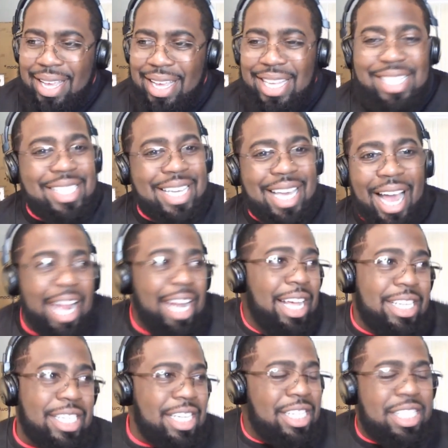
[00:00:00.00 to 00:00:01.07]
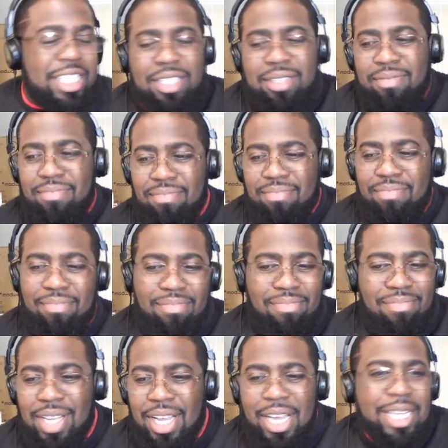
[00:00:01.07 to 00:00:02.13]
It's kind of just
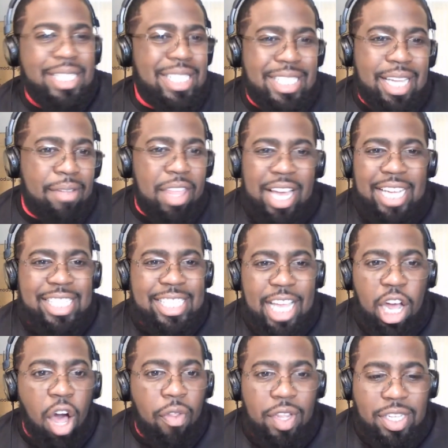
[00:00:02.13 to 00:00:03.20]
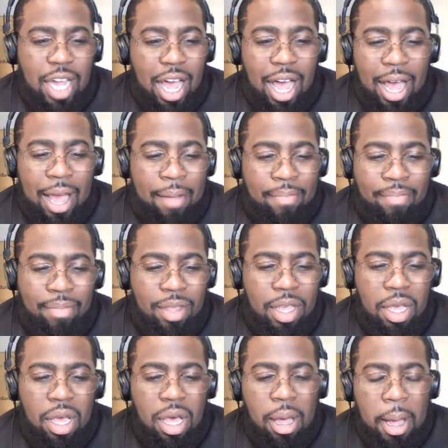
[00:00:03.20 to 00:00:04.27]
something I say all the time.
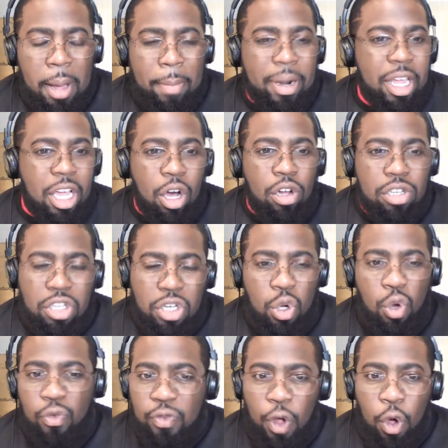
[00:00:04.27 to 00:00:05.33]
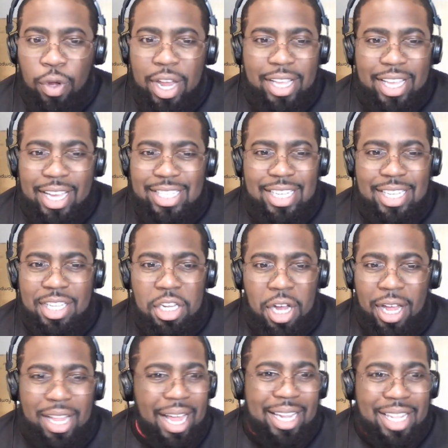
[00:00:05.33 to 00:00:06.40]
But it goes twofold, I guess, a
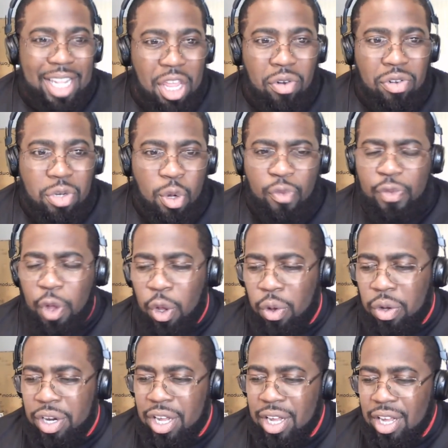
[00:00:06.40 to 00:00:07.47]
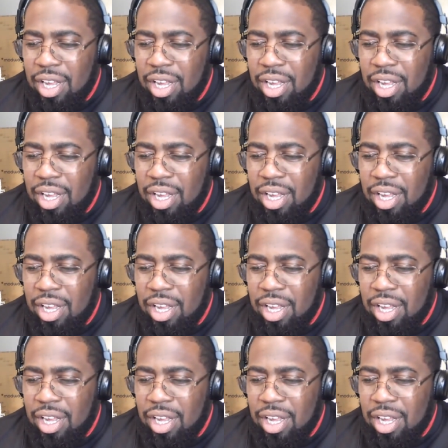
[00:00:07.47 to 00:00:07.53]
little twofold.